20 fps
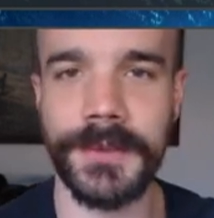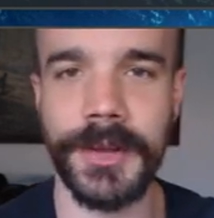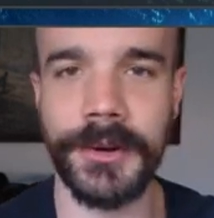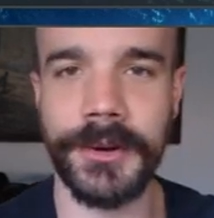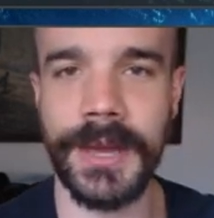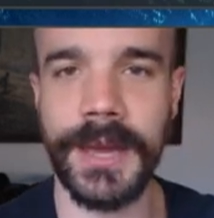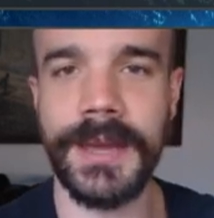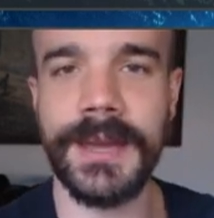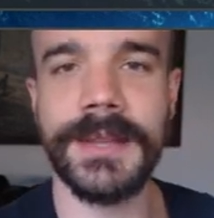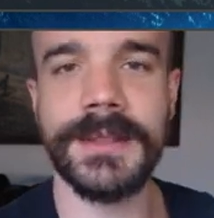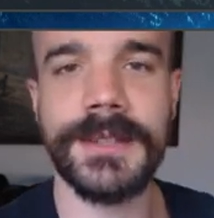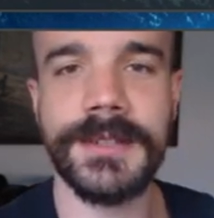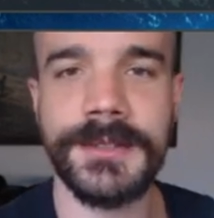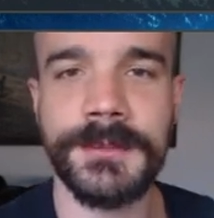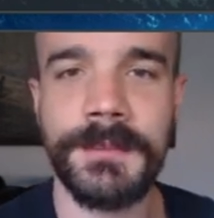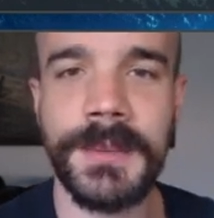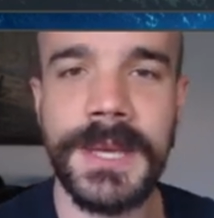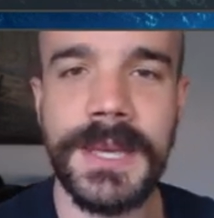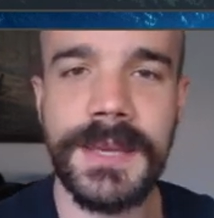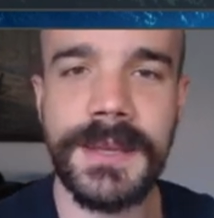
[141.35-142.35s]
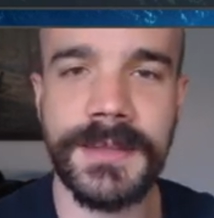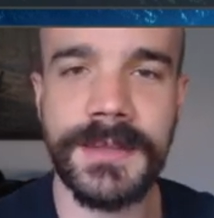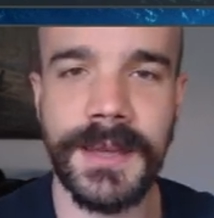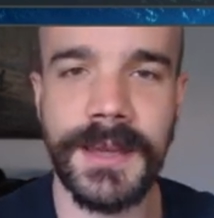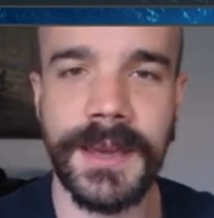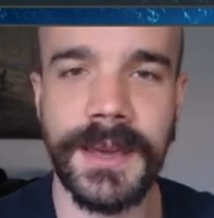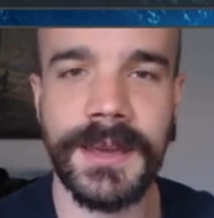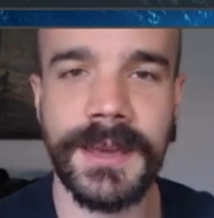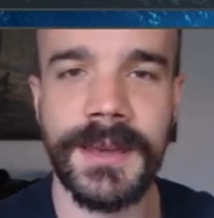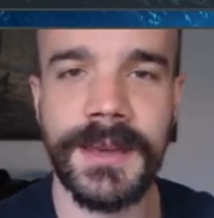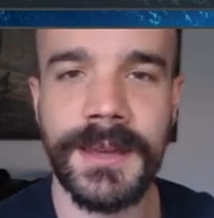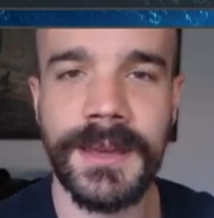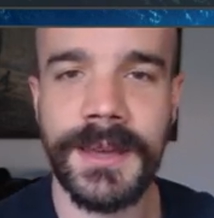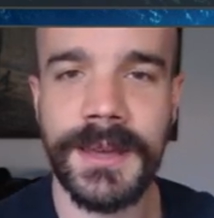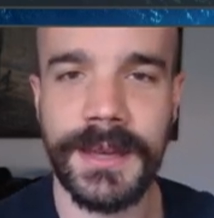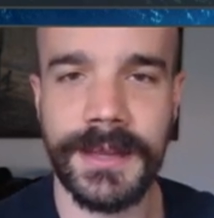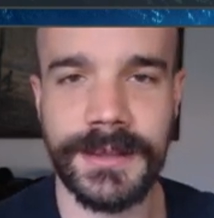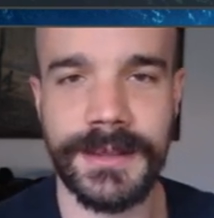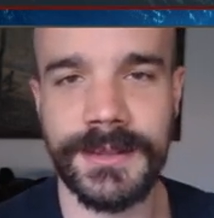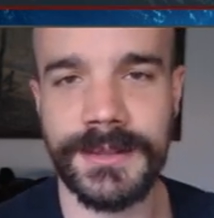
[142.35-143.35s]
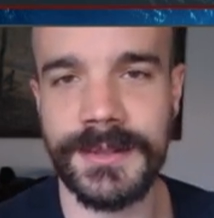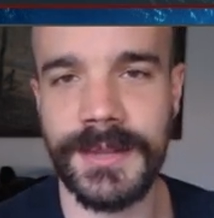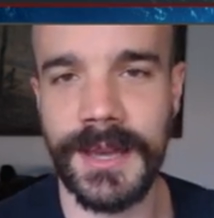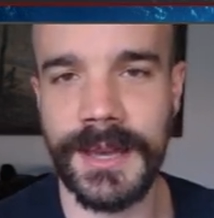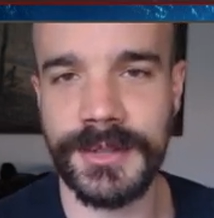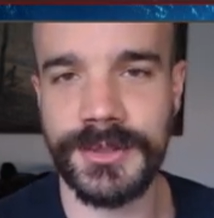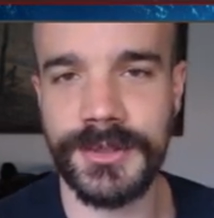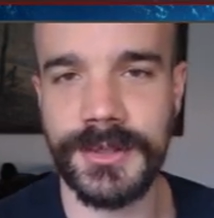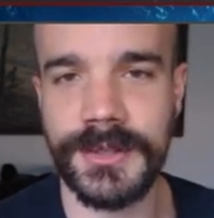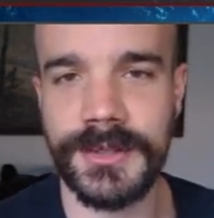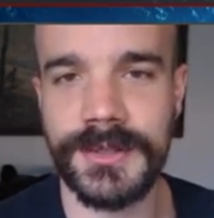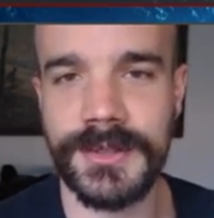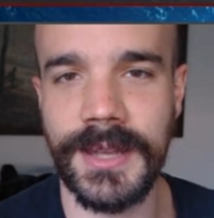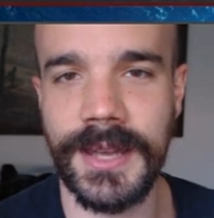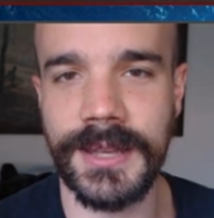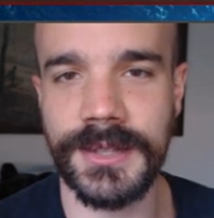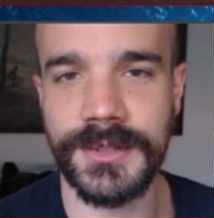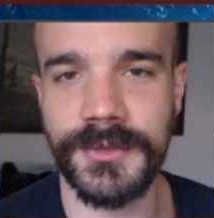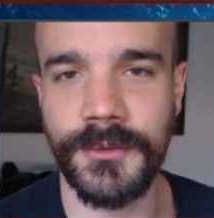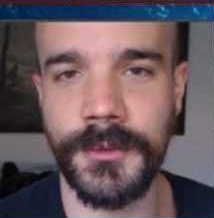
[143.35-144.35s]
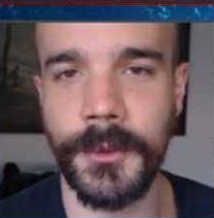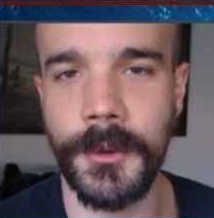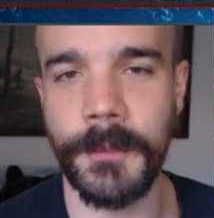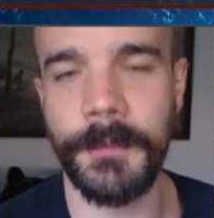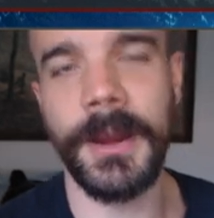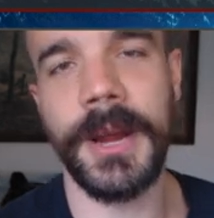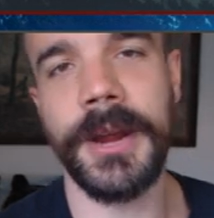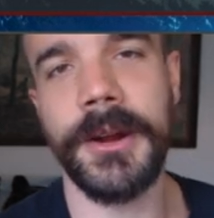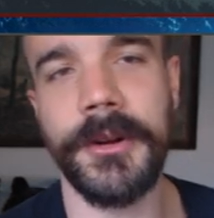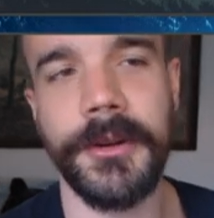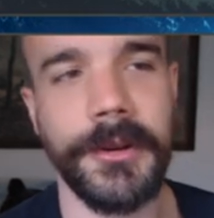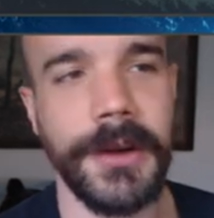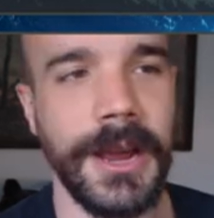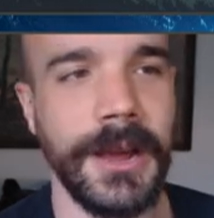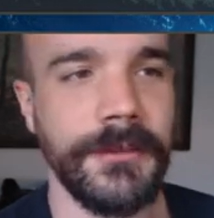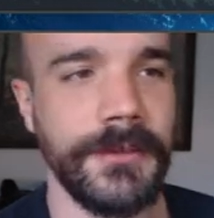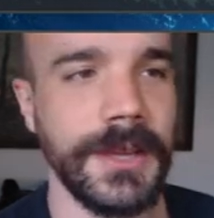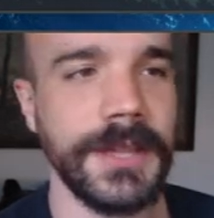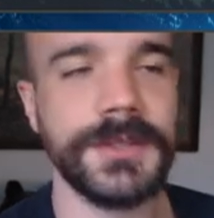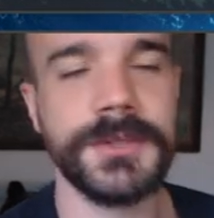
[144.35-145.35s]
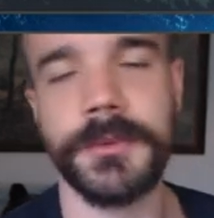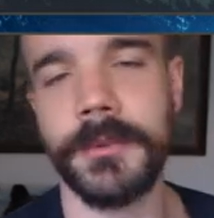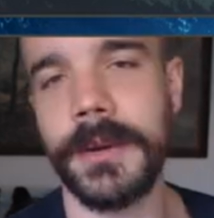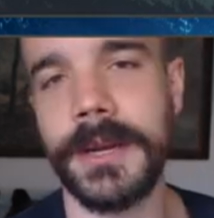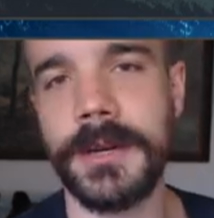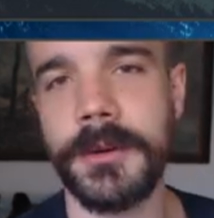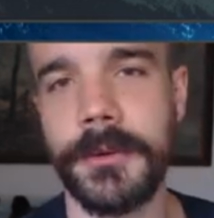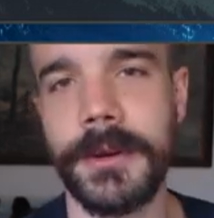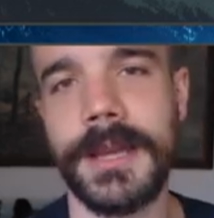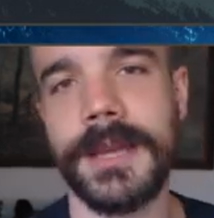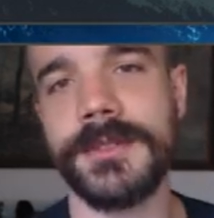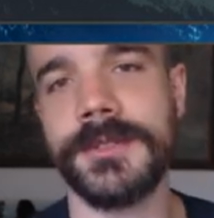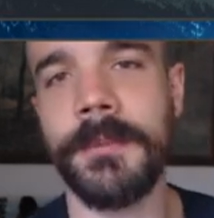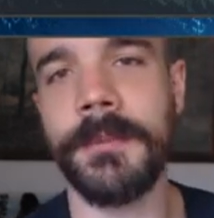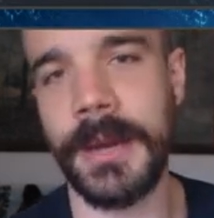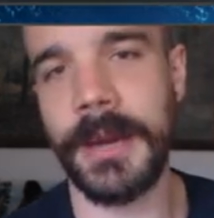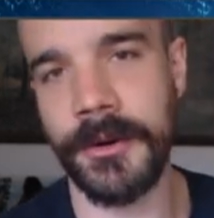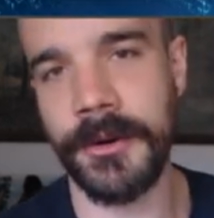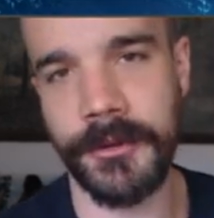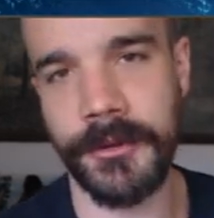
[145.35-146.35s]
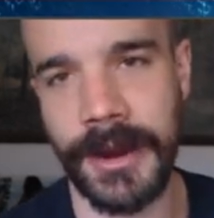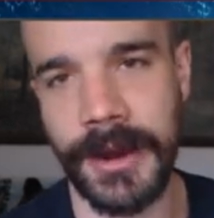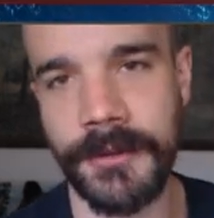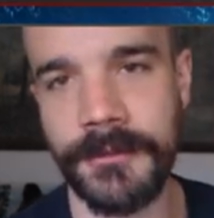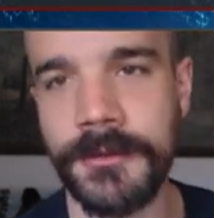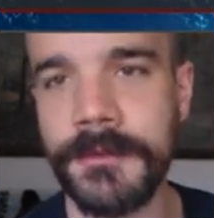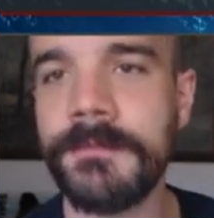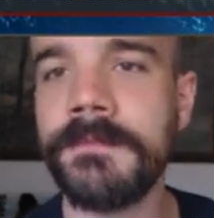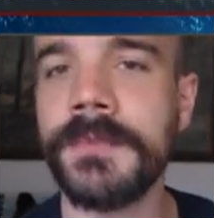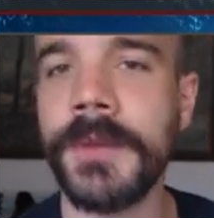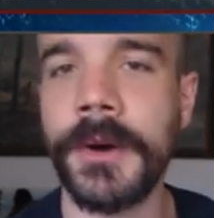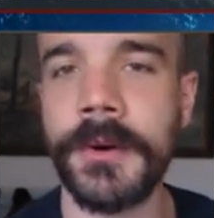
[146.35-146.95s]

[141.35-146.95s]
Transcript: Okay, and this P thing, this actually stands for paragraph. It's rendering as a paragraph.